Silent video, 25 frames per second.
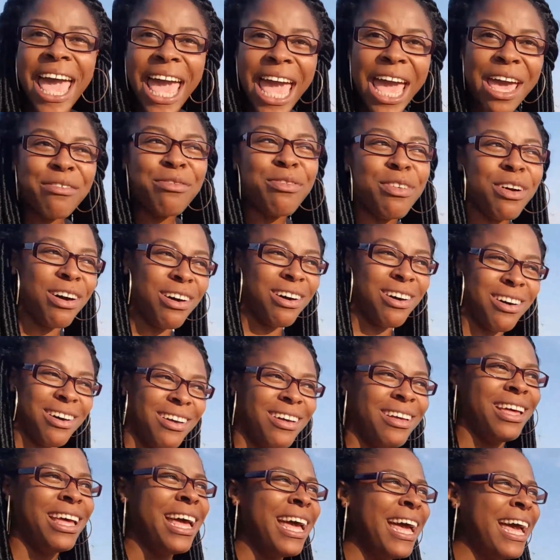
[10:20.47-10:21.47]
ever,
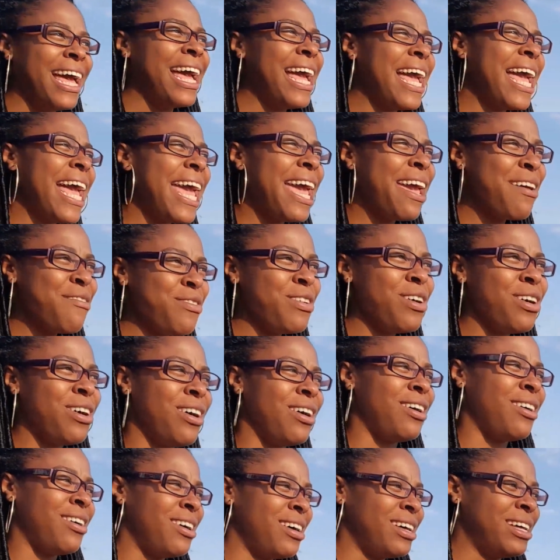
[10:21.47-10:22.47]

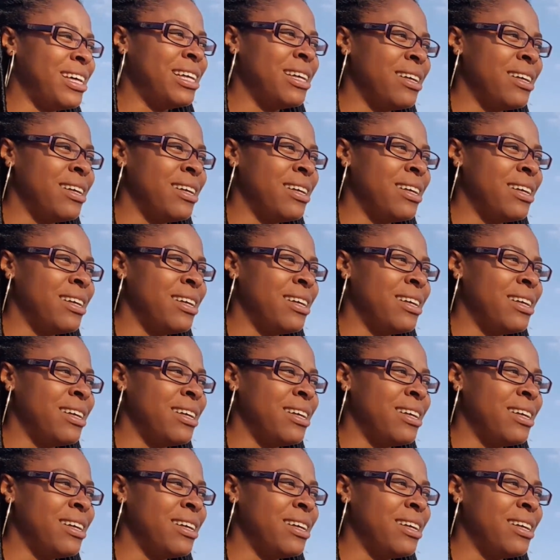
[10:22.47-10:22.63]
ever.